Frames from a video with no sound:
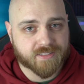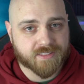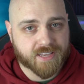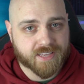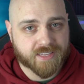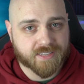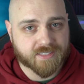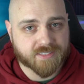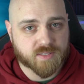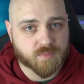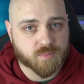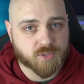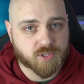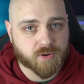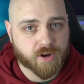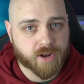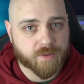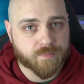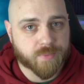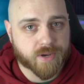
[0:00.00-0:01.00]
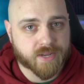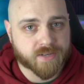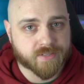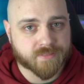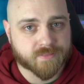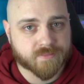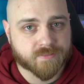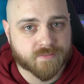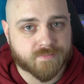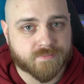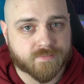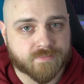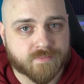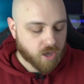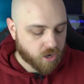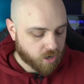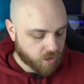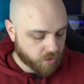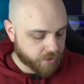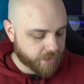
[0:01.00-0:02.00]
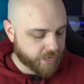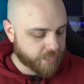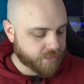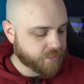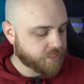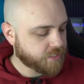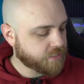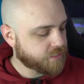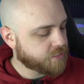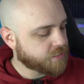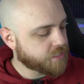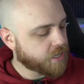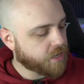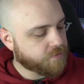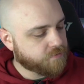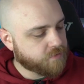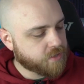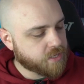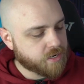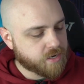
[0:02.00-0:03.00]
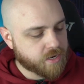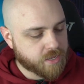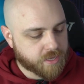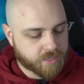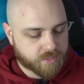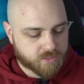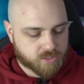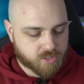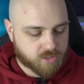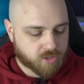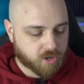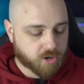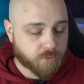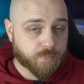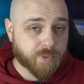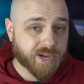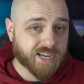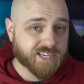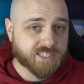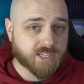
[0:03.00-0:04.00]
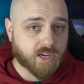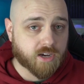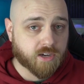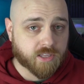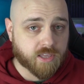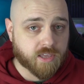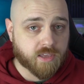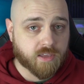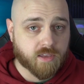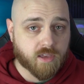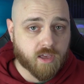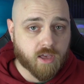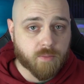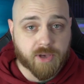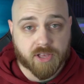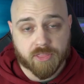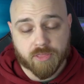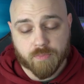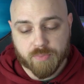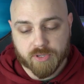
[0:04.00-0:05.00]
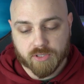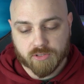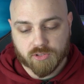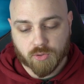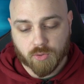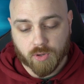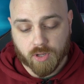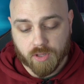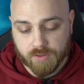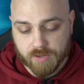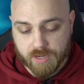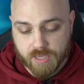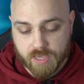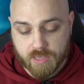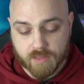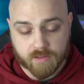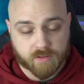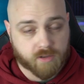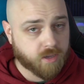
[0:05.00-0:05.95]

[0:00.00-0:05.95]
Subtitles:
like and subscribe button. All right, let's dive in and start by talking about the build quality.